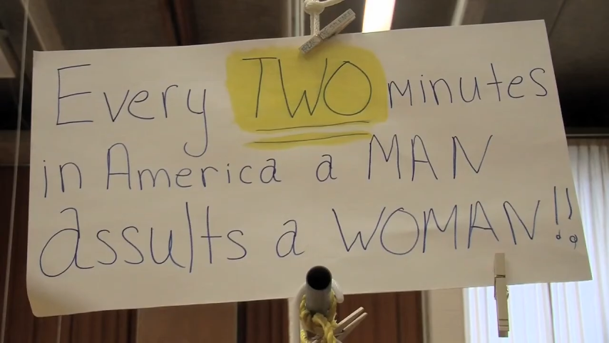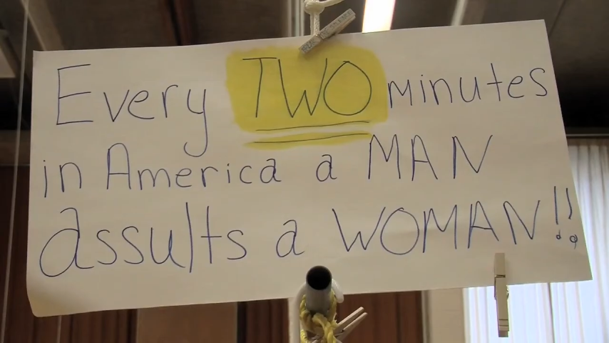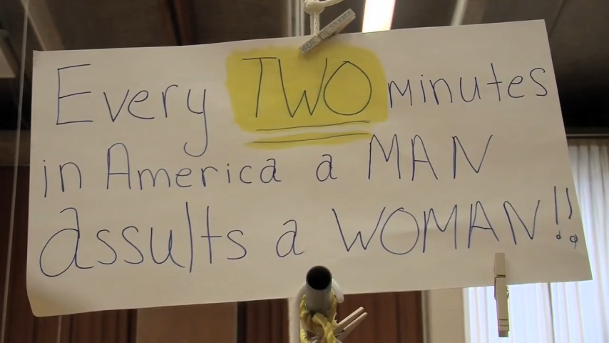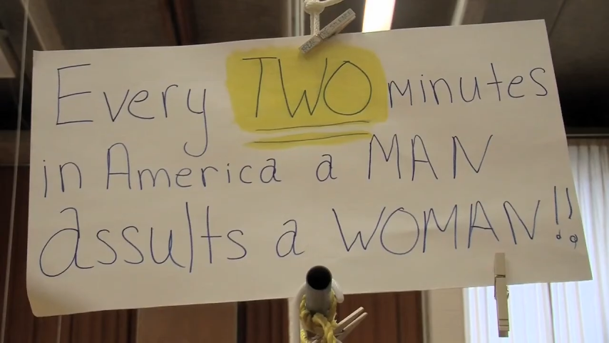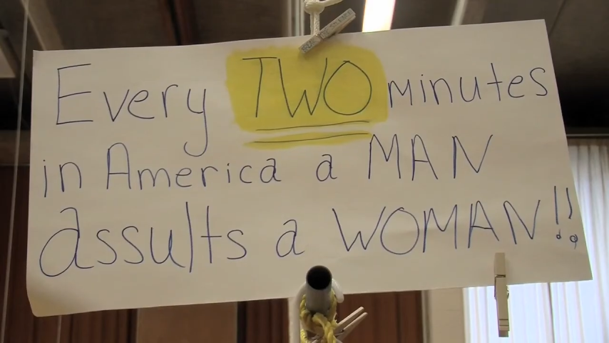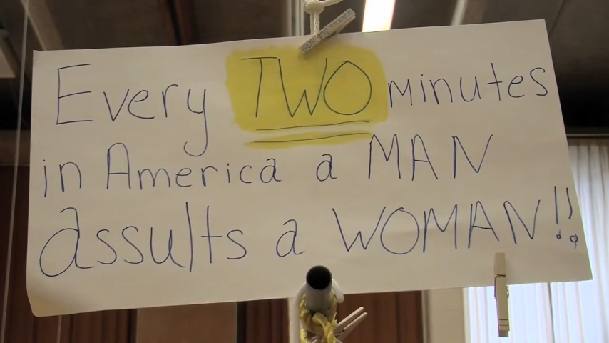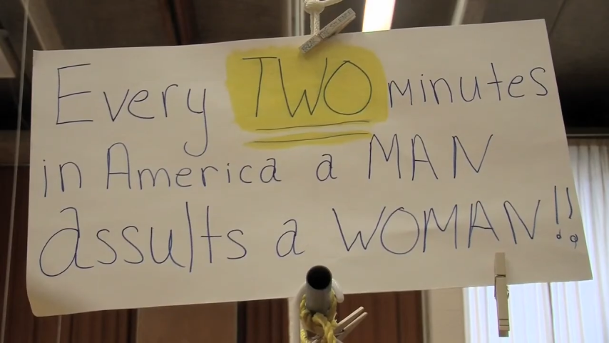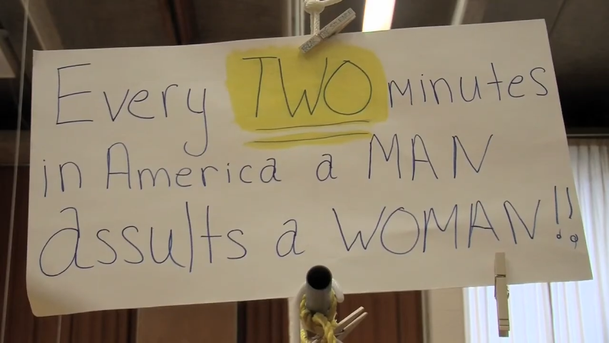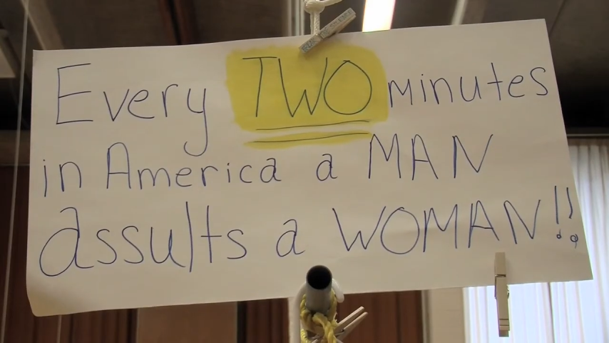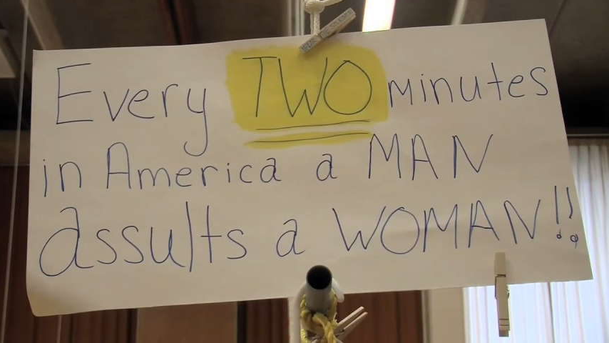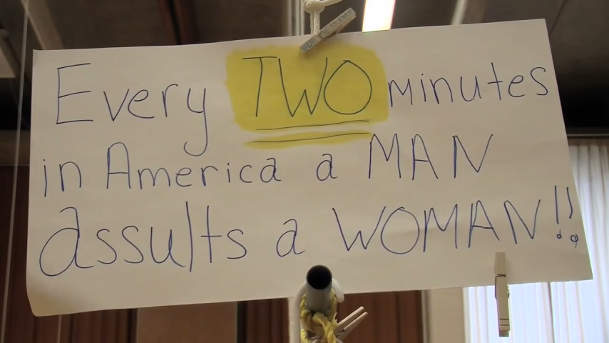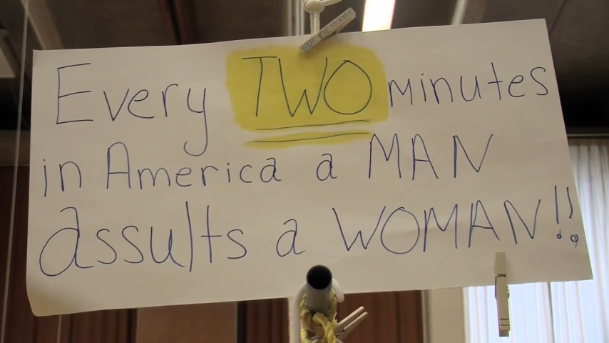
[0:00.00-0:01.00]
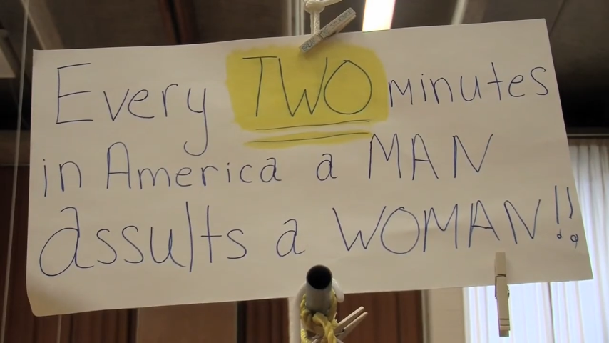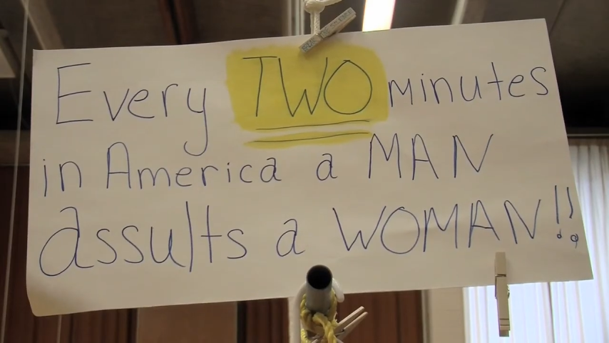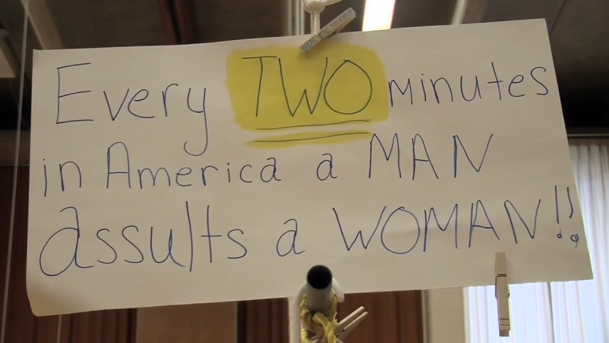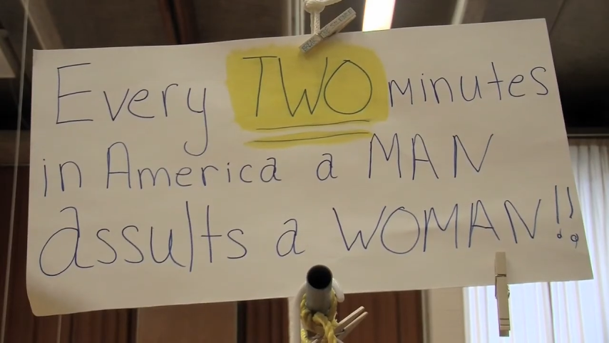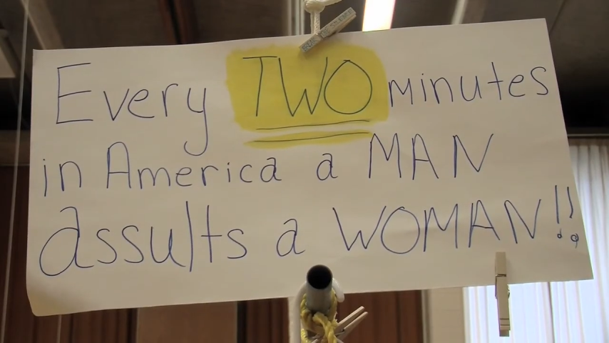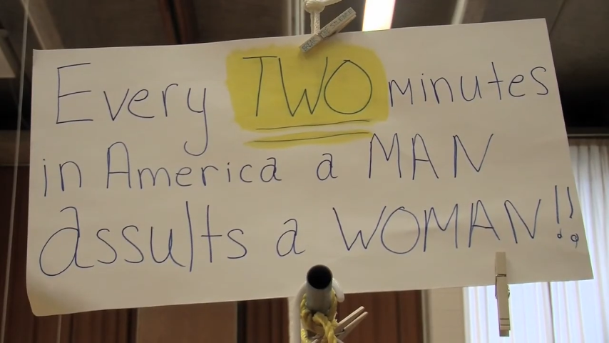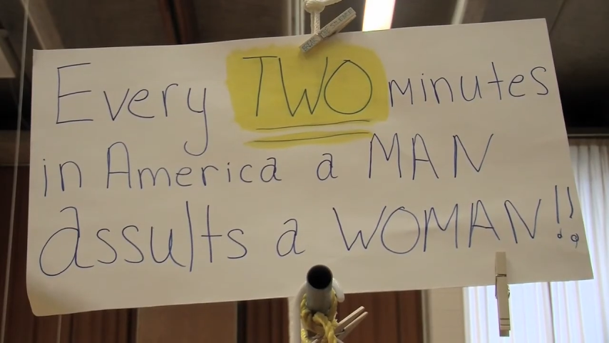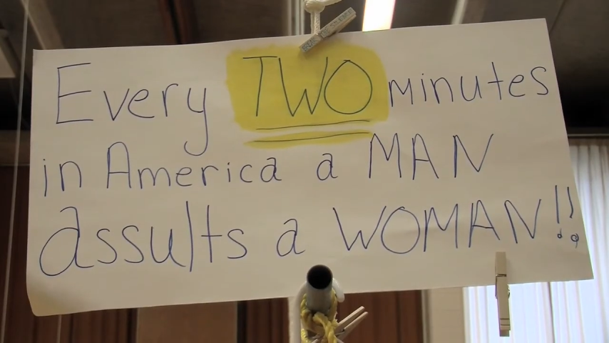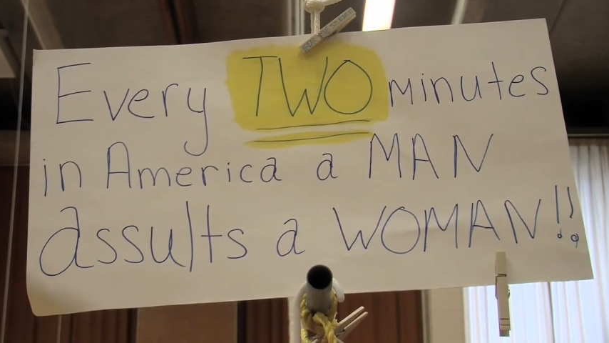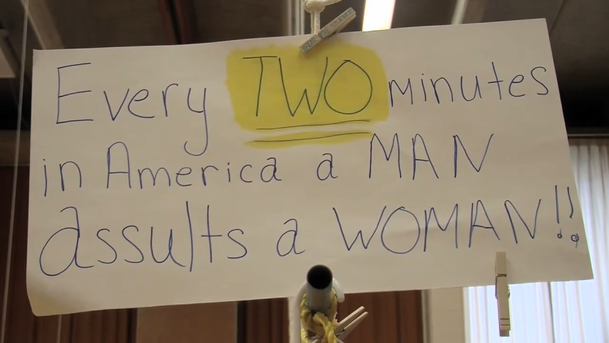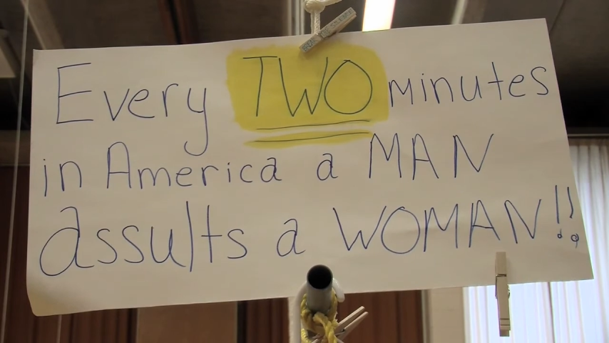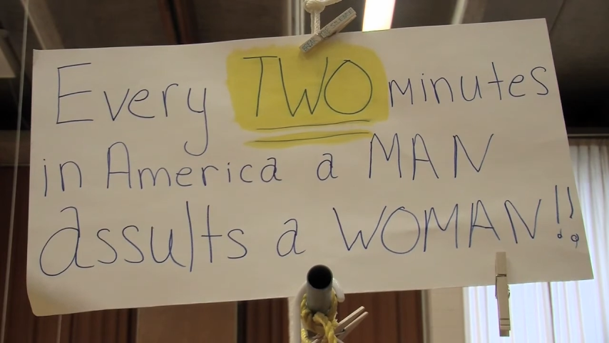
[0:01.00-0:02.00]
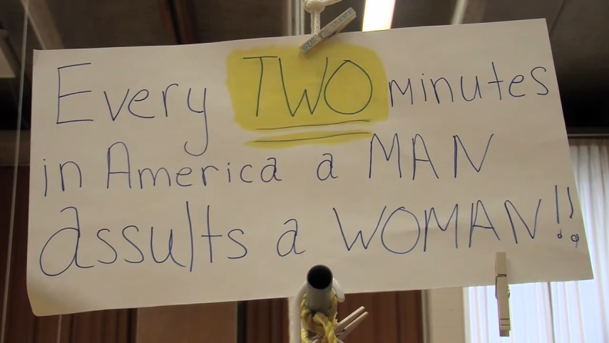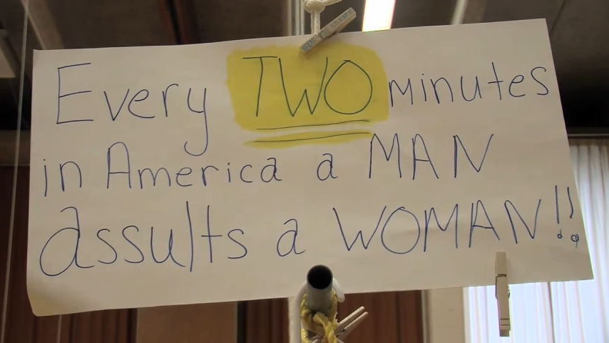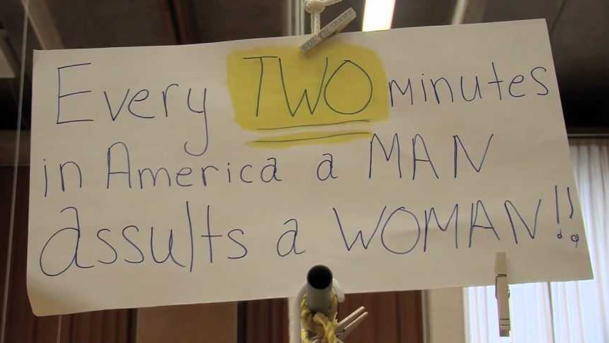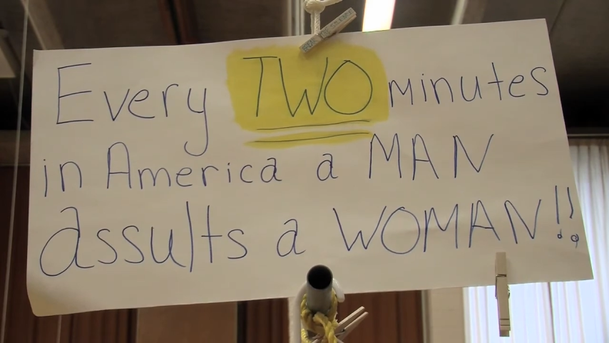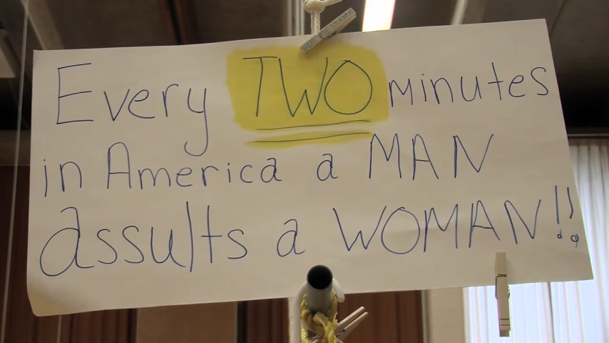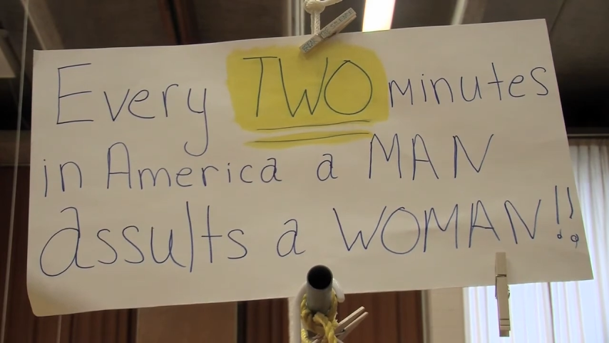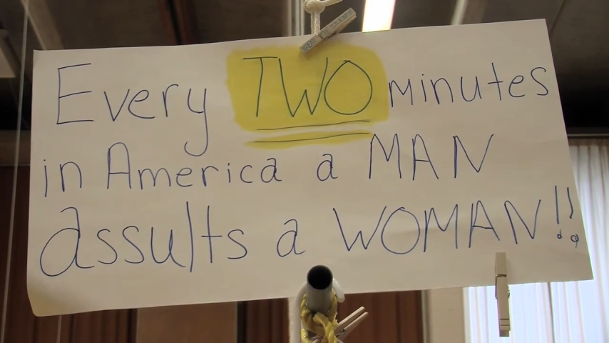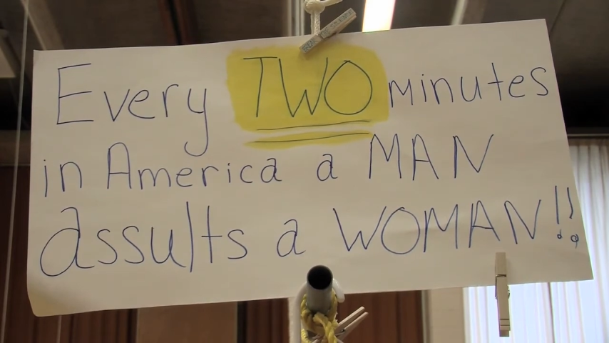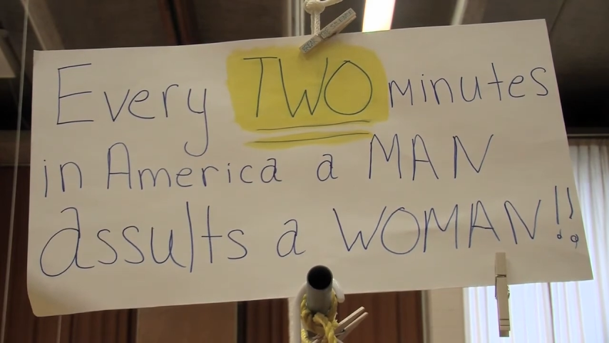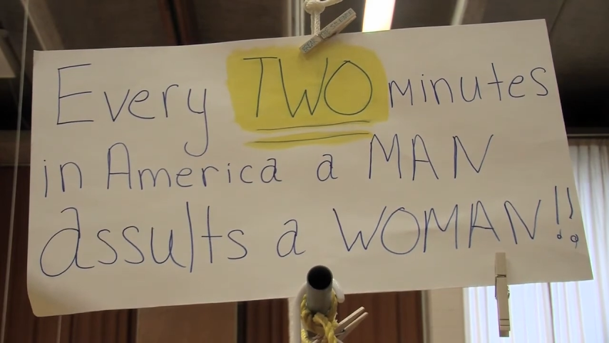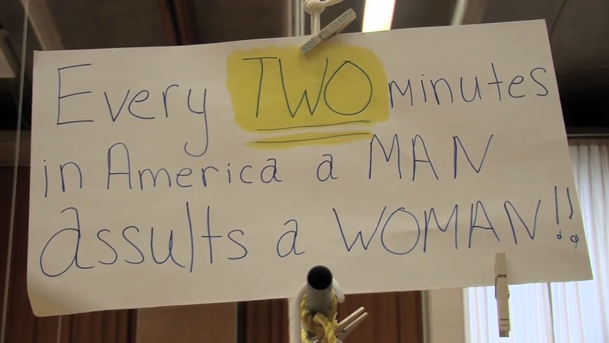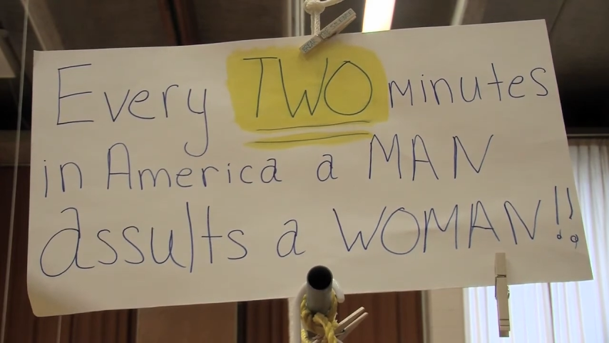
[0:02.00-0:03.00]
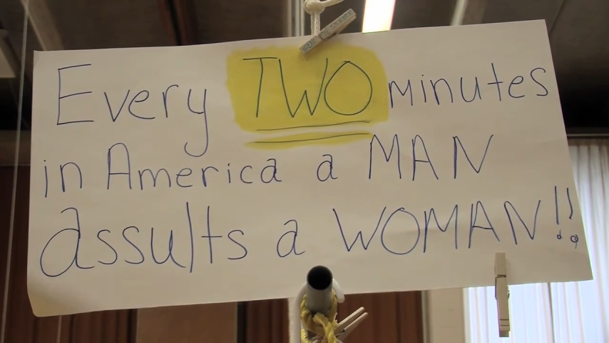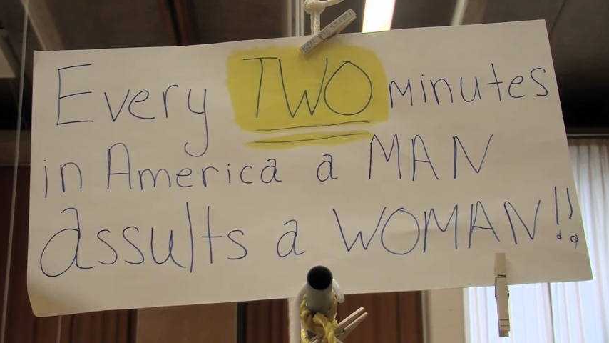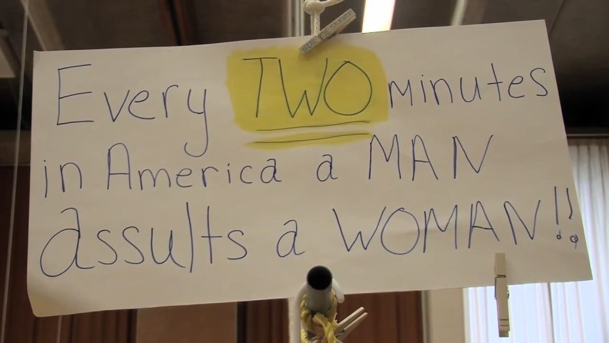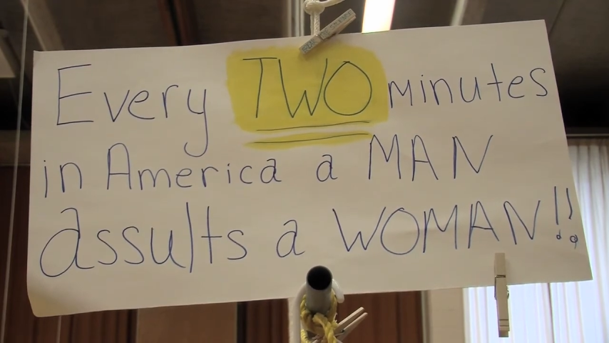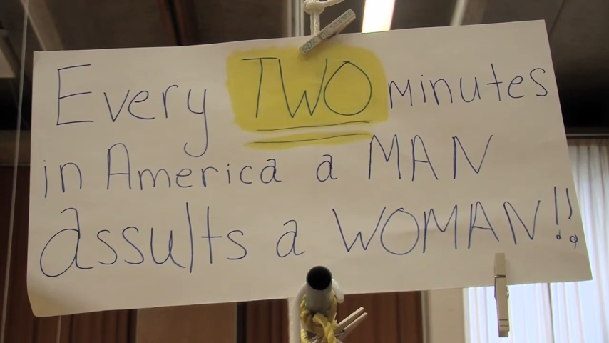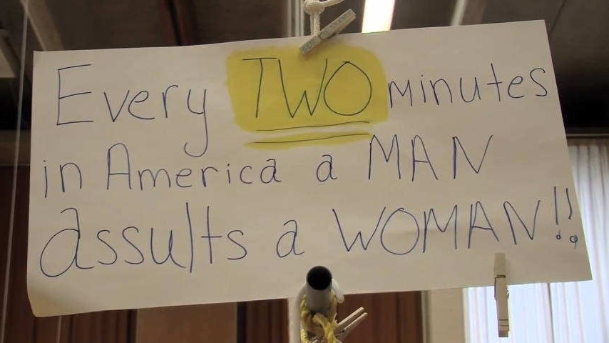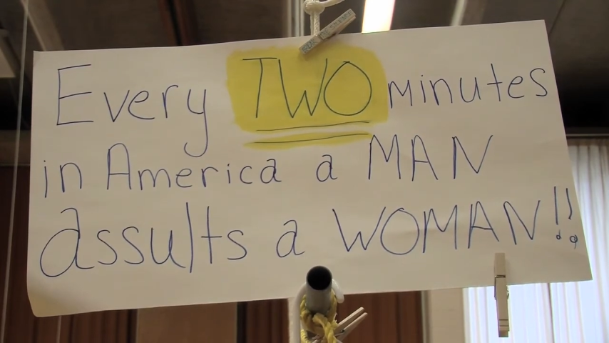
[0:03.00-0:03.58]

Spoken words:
Nobody's mouth can be seen.